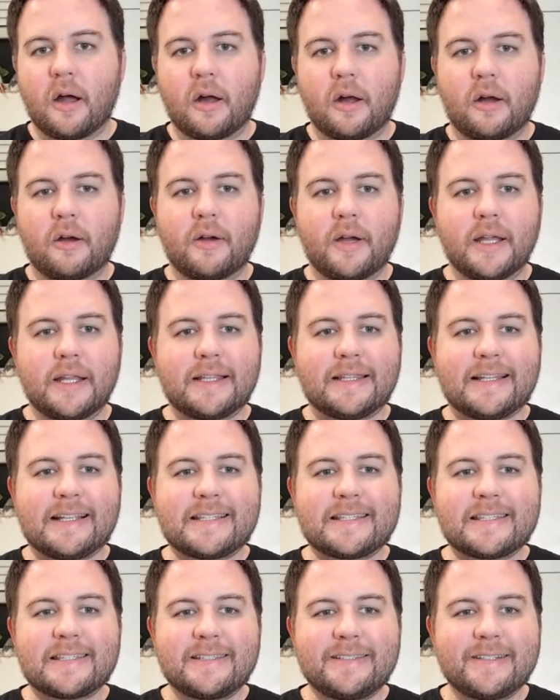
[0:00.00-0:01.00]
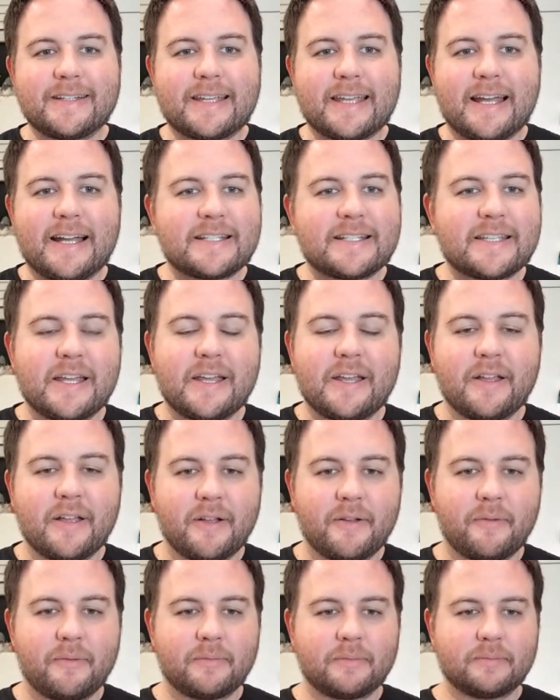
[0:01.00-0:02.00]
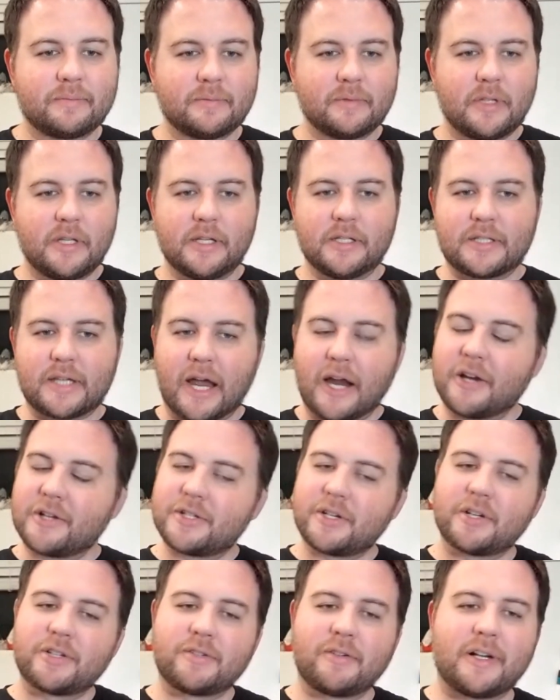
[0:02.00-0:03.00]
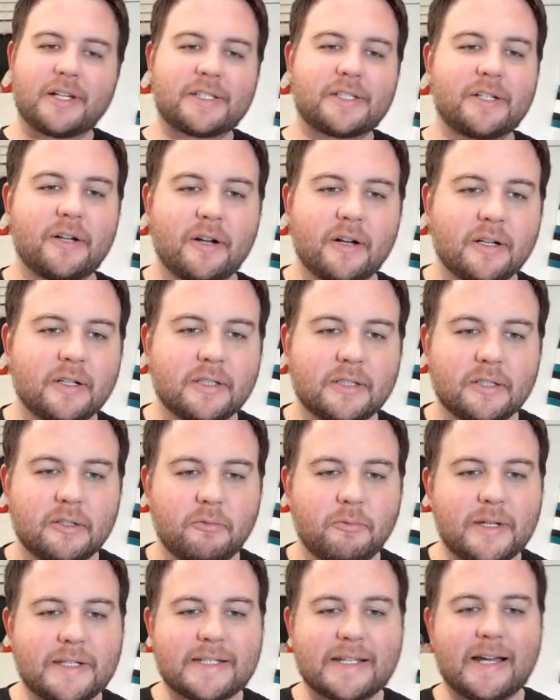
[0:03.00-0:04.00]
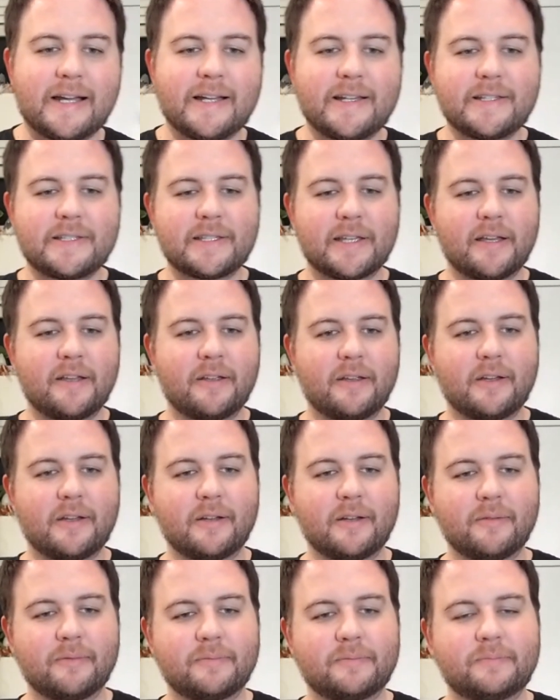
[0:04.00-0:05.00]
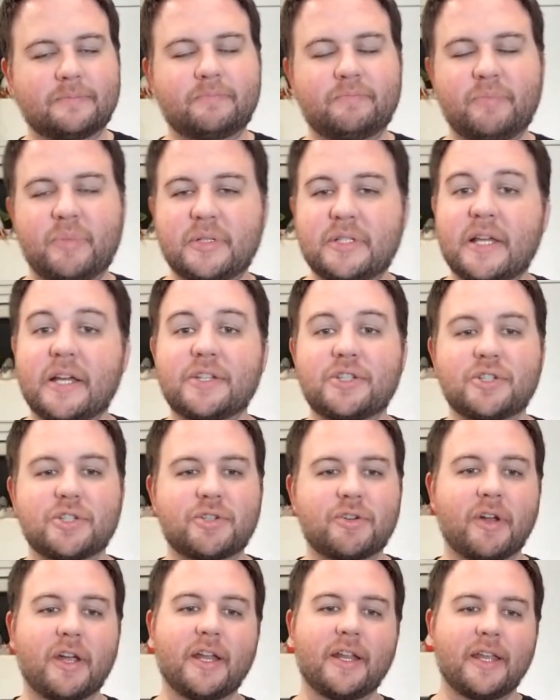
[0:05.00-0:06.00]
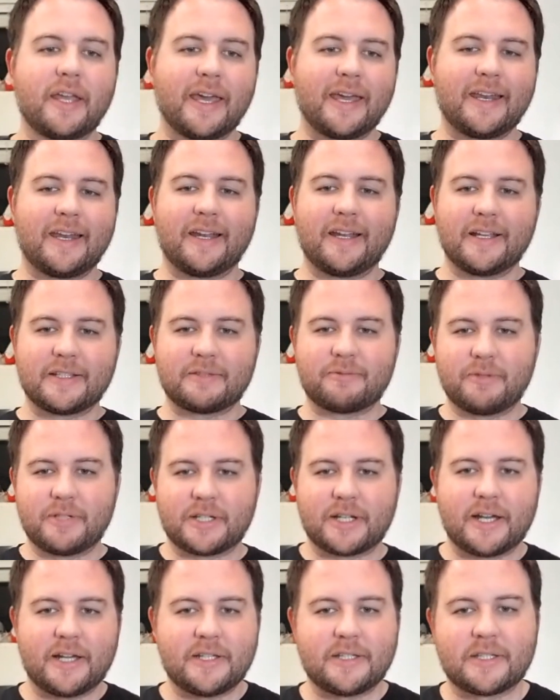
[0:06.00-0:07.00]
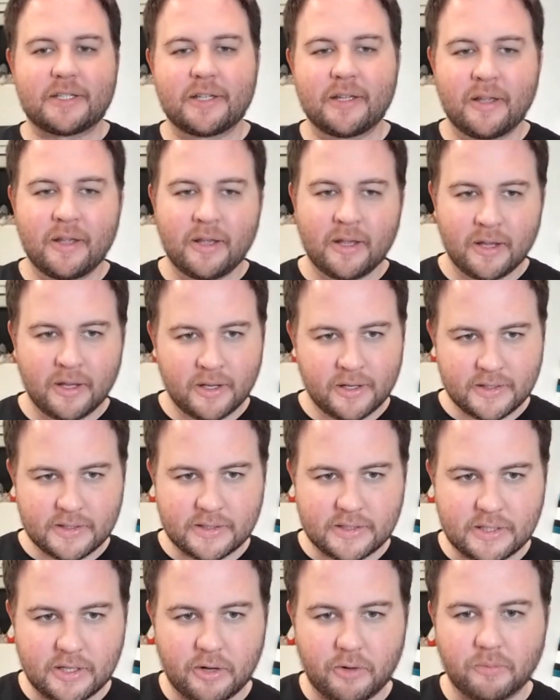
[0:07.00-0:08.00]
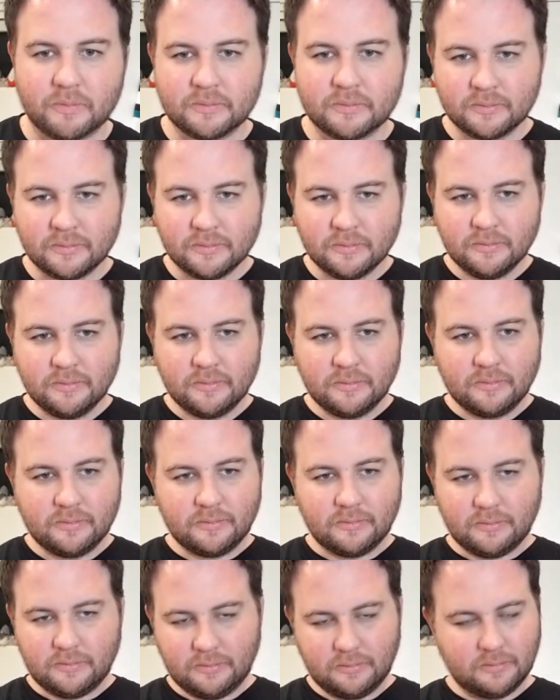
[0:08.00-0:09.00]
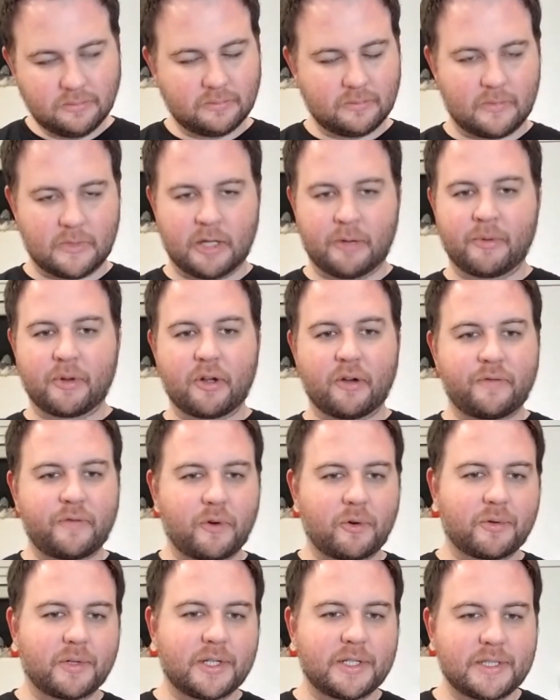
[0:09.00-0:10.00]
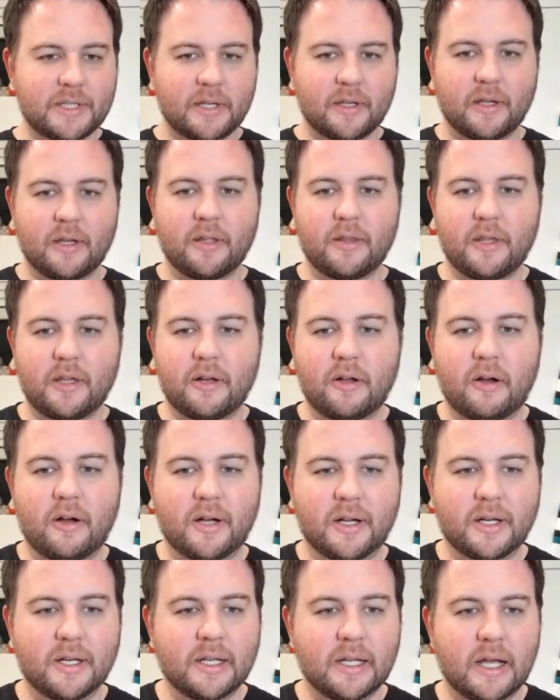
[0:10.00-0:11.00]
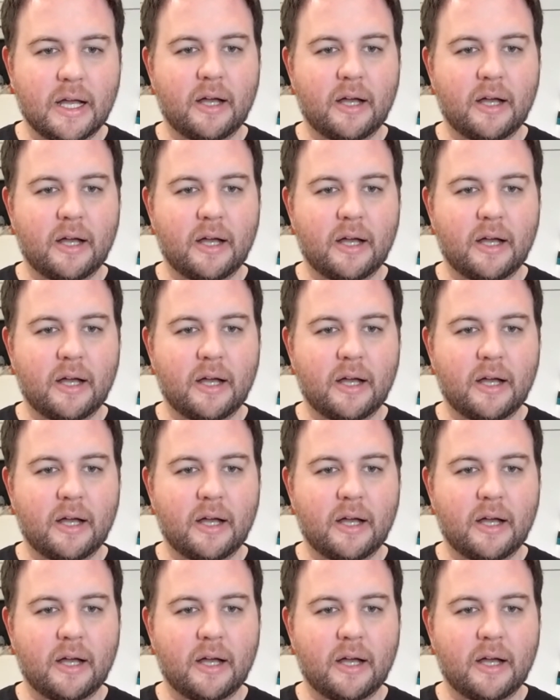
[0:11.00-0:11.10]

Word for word: All right, let's look at the entire Sharks roster. Which guys uh, potential trade candidates? Which guys? So I'm gonna go forwards and then on.